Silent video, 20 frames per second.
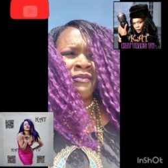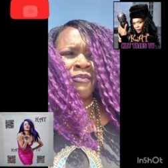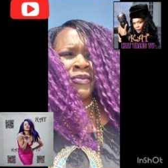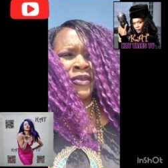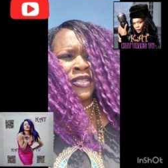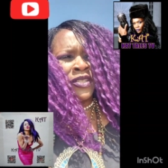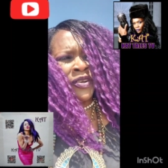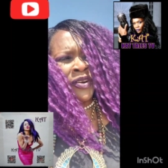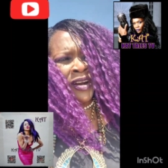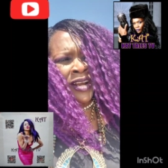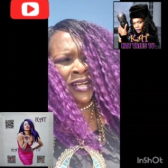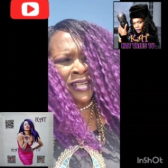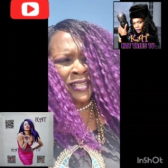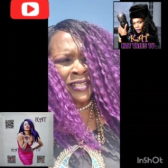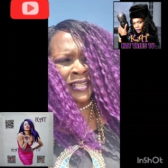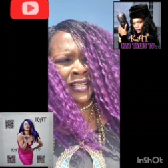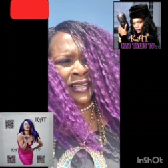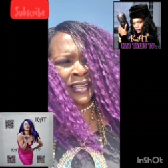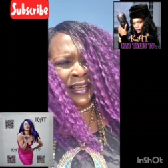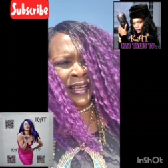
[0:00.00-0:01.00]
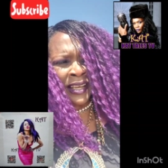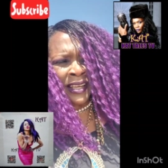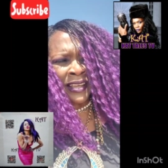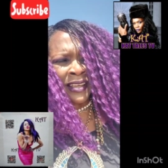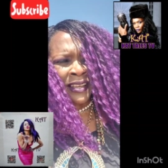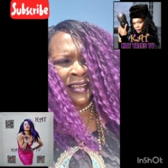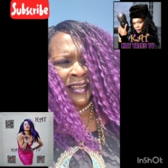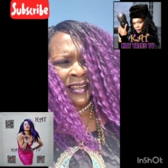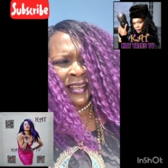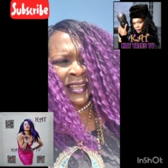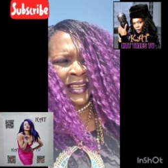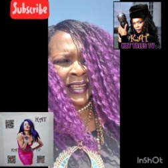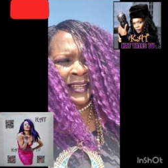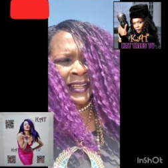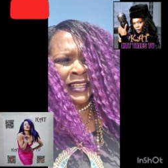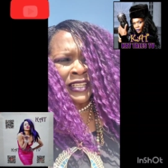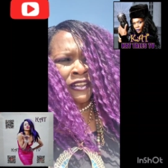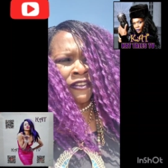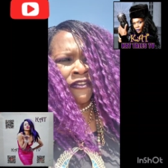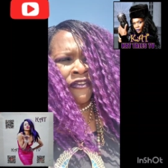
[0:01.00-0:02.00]
but tries to like
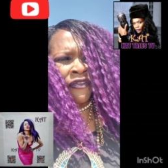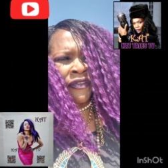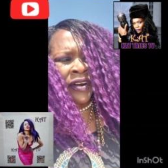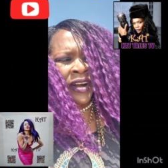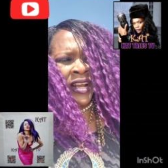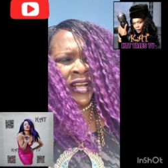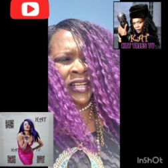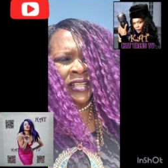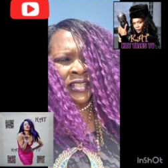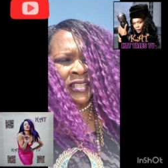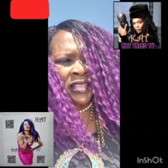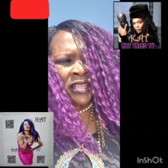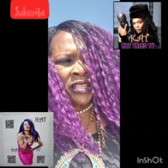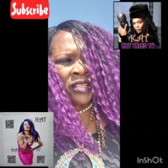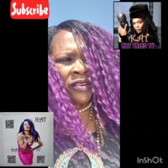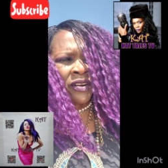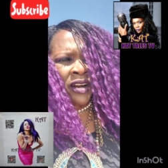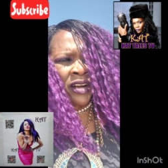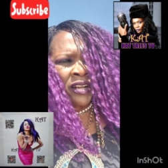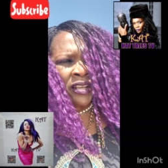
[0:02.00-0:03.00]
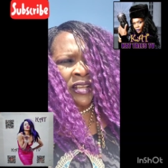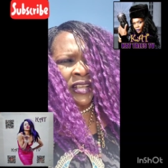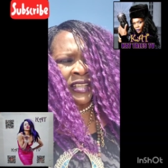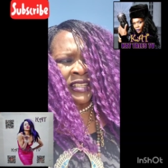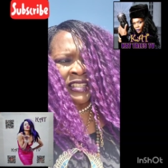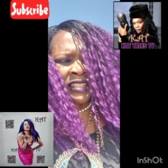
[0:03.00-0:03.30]
get his friends to try to